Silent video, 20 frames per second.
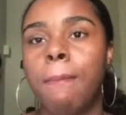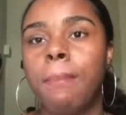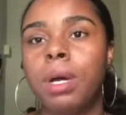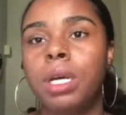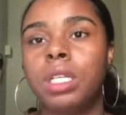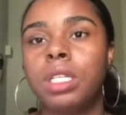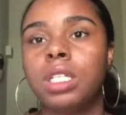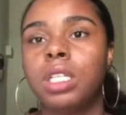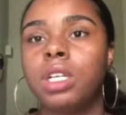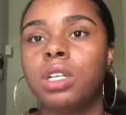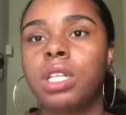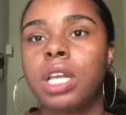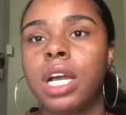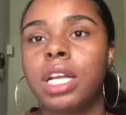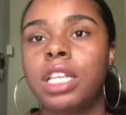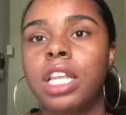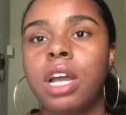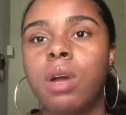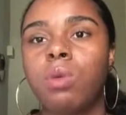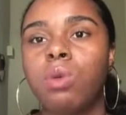but still,
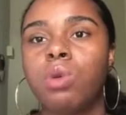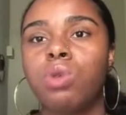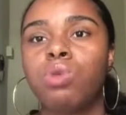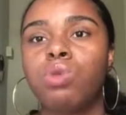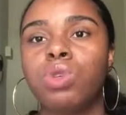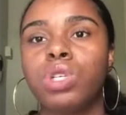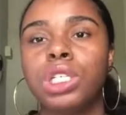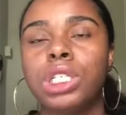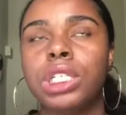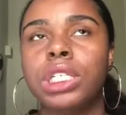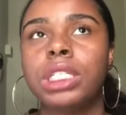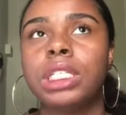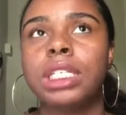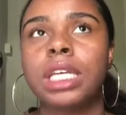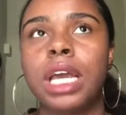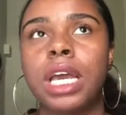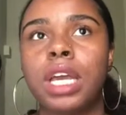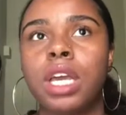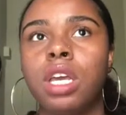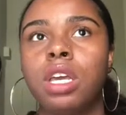like, that will really
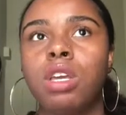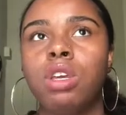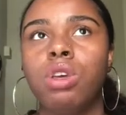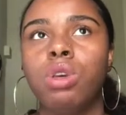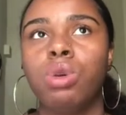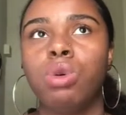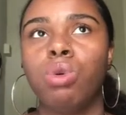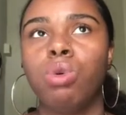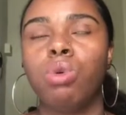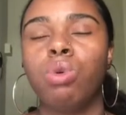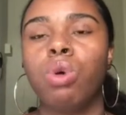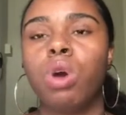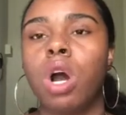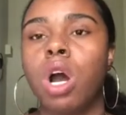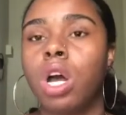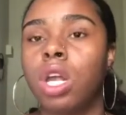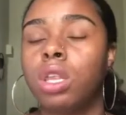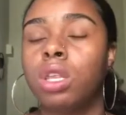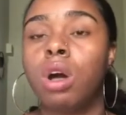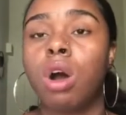take you
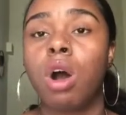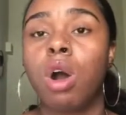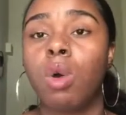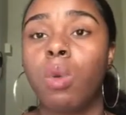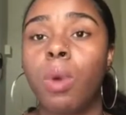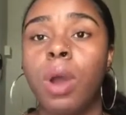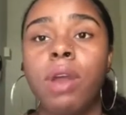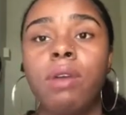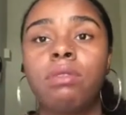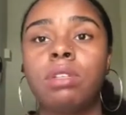a long way.